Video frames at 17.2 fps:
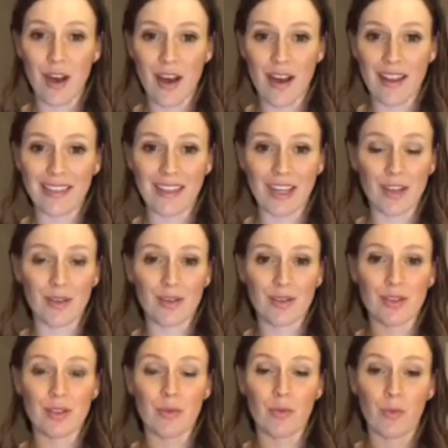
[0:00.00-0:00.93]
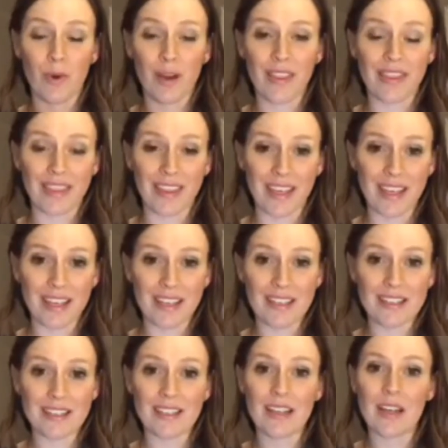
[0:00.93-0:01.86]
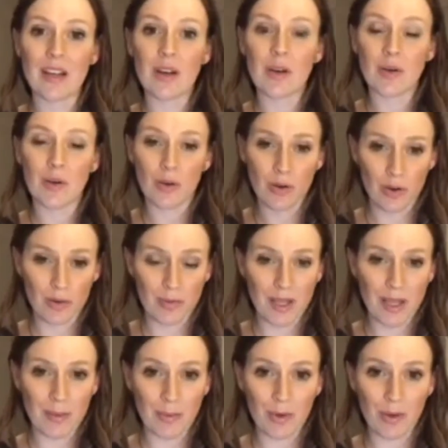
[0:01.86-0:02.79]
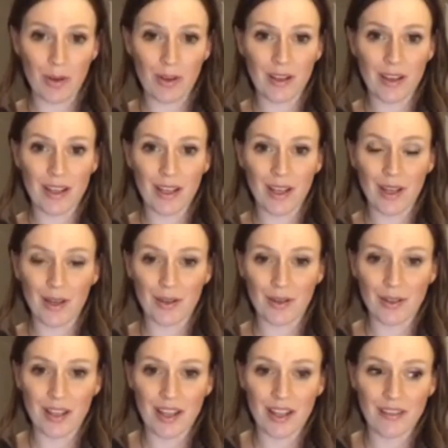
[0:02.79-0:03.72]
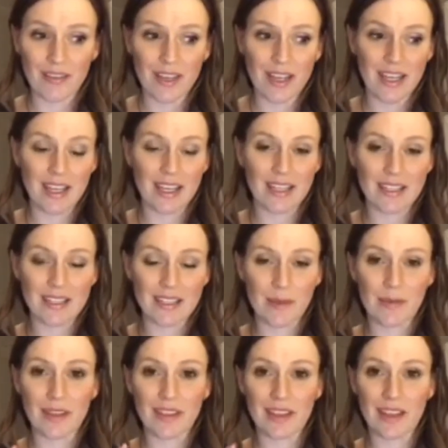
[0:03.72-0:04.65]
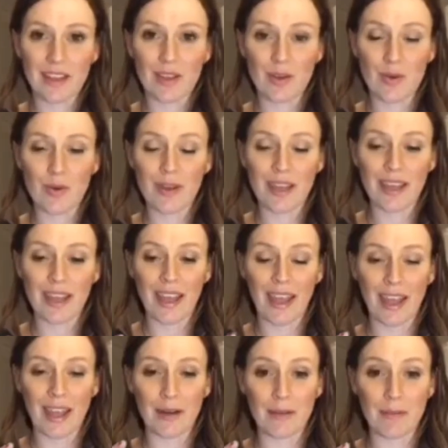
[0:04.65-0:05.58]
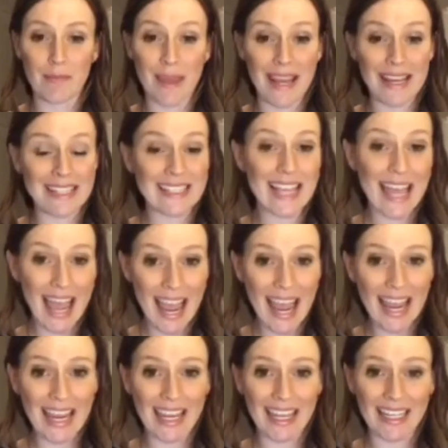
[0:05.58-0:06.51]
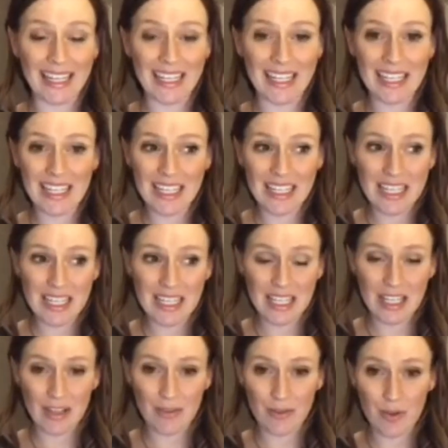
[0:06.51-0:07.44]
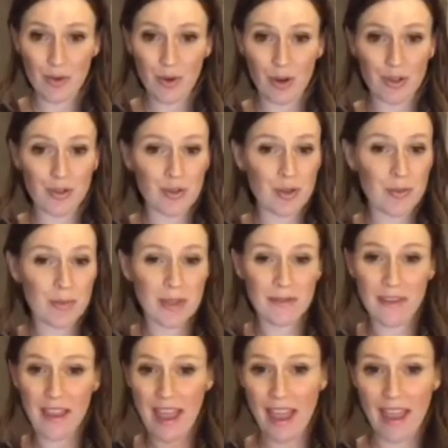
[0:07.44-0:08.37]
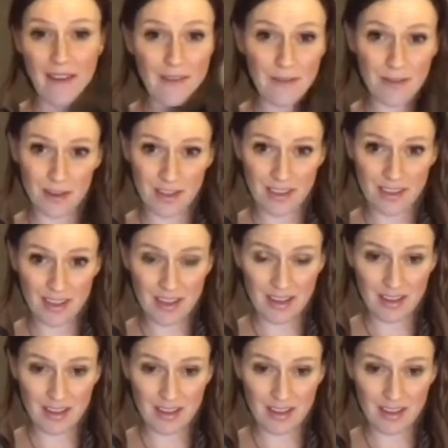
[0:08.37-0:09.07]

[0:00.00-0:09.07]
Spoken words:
And that goes to what things or people in your life. It is something that you can maintain if you are stripped of everything.